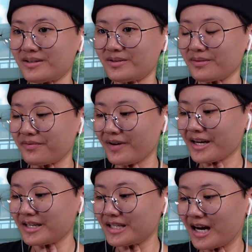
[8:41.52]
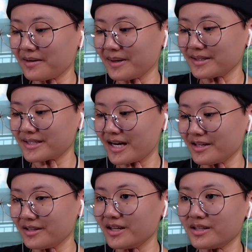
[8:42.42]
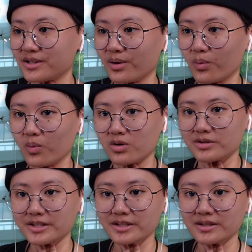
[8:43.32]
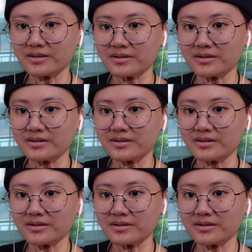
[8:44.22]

Dude, fucking time anxiety is the worst.